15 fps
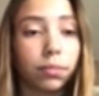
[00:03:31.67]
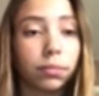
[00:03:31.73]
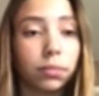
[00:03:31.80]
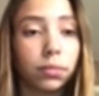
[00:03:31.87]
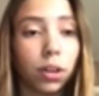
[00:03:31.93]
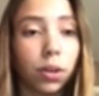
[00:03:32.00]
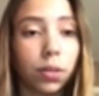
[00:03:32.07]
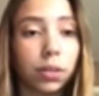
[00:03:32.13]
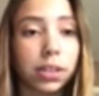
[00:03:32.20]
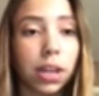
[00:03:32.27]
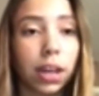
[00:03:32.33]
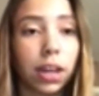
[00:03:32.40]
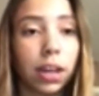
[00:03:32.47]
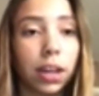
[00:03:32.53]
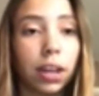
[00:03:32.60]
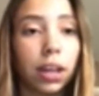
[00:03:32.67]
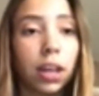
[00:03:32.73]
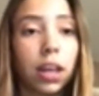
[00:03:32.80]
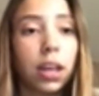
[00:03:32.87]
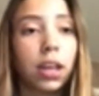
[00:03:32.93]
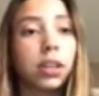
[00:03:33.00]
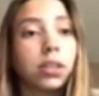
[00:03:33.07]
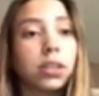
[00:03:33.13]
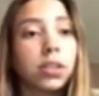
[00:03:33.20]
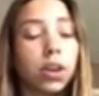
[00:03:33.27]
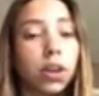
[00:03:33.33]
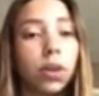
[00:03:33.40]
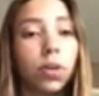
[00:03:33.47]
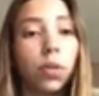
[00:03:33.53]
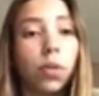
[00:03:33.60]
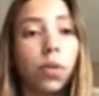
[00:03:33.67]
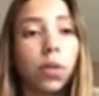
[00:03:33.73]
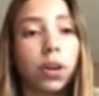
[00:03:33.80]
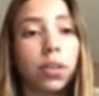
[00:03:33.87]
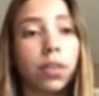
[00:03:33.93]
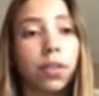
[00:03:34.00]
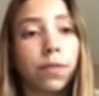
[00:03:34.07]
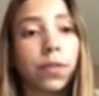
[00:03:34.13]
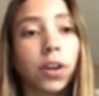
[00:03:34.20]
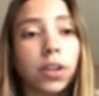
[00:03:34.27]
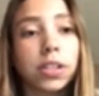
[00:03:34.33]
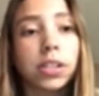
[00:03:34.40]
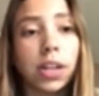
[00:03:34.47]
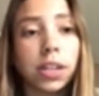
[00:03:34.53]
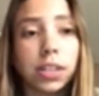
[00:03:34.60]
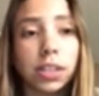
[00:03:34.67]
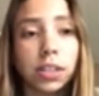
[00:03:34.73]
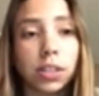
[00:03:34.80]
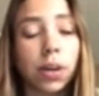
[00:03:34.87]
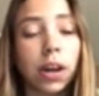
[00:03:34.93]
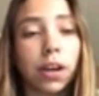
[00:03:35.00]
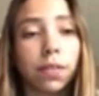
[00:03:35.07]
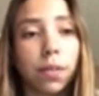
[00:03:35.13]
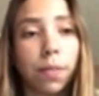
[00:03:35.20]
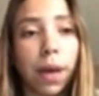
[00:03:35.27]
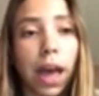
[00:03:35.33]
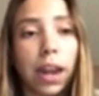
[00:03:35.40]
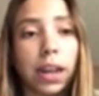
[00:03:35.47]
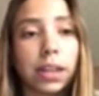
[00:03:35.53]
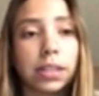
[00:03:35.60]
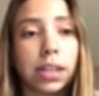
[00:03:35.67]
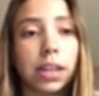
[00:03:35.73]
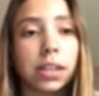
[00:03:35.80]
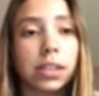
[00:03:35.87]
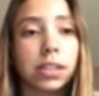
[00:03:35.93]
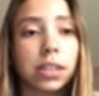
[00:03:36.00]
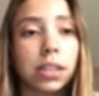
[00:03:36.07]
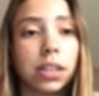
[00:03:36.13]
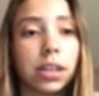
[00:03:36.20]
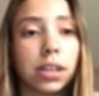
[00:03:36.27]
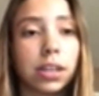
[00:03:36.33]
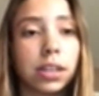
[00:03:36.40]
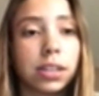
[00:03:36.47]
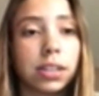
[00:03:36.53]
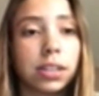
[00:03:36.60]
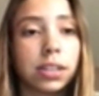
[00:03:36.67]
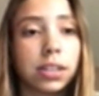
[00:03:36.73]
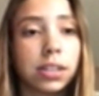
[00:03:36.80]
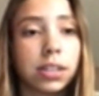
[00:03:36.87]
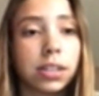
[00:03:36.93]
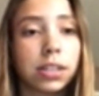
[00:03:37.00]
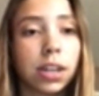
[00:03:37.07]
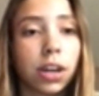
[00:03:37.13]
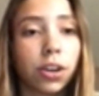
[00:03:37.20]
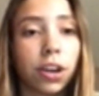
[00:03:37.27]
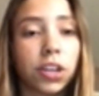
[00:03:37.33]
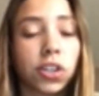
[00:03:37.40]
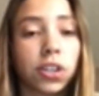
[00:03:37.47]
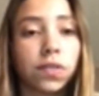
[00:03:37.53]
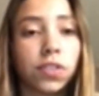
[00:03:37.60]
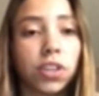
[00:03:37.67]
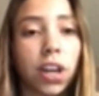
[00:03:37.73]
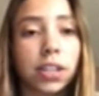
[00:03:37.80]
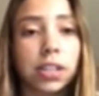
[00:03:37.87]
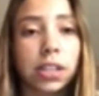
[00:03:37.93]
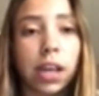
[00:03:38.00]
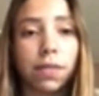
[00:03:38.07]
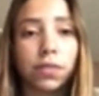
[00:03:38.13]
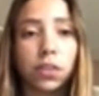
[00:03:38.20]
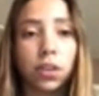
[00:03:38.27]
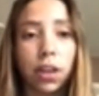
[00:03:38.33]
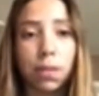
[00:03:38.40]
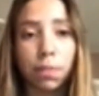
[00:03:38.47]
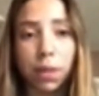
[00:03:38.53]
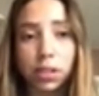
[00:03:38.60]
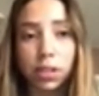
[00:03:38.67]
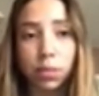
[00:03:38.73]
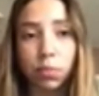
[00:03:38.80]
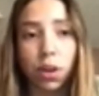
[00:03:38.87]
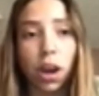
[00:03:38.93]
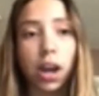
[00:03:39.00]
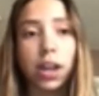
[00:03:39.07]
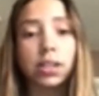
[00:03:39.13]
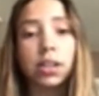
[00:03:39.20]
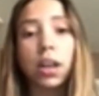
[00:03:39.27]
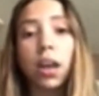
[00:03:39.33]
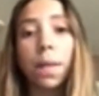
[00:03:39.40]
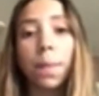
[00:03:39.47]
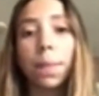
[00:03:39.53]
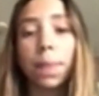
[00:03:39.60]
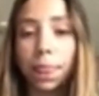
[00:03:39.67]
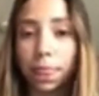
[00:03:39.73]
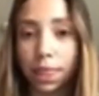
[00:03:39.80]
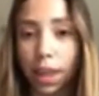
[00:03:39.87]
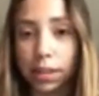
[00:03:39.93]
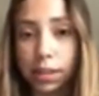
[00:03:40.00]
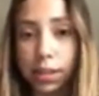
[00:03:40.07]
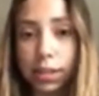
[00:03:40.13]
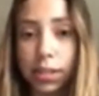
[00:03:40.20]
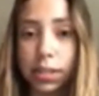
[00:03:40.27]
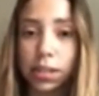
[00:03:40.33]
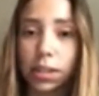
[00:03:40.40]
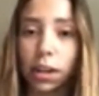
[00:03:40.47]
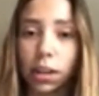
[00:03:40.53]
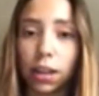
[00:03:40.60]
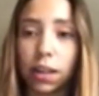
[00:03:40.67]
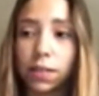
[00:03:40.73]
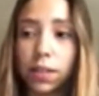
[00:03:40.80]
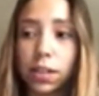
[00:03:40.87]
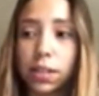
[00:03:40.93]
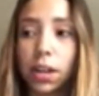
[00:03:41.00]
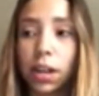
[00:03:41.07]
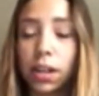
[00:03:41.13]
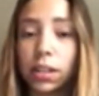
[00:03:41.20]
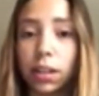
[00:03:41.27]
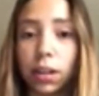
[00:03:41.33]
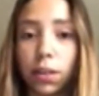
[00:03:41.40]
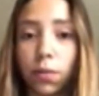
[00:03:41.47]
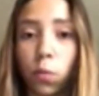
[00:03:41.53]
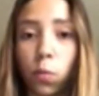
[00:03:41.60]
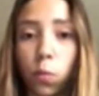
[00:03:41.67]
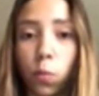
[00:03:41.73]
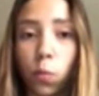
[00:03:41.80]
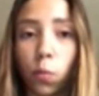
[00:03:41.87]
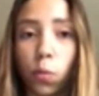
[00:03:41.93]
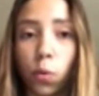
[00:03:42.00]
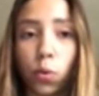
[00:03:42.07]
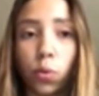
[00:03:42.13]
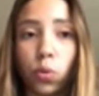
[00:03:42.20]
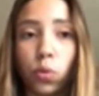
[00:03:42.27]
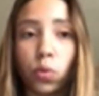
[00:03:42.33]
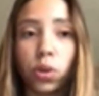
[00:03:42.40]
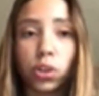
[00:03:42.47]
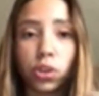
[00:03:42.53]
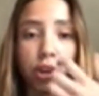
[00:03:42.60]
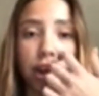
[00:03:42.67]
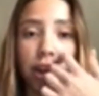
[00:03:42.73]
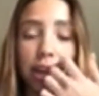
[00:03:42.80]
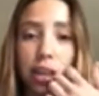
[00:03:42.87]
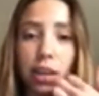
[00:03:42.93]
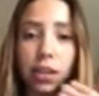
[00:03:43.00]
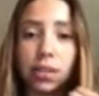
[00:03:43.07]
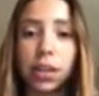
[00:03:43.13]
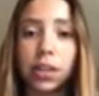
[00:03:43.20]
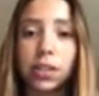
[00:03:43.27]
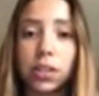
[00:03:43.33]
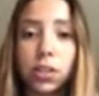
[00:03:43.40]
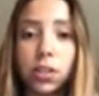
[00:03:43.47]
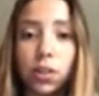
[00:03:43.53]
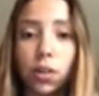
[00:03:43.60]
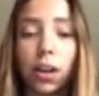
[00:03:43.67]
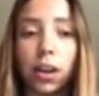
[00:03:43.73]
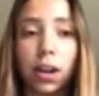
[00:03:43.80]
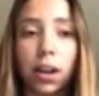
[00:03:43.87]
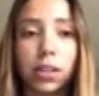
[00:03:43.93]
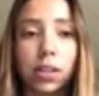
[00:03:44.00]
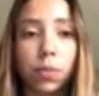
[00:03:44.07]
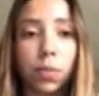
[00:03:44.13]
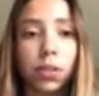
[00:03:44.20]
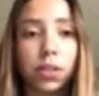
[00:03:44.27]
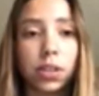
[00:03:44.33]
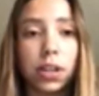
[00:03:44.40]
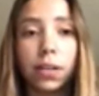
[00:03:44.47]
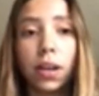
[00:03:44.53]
anxiety. So the first sentence right off the bat, it says the disintegration of Jake's life took him by surprise. That sentence kind of gives us an idea of who Jake is as a student and as a person.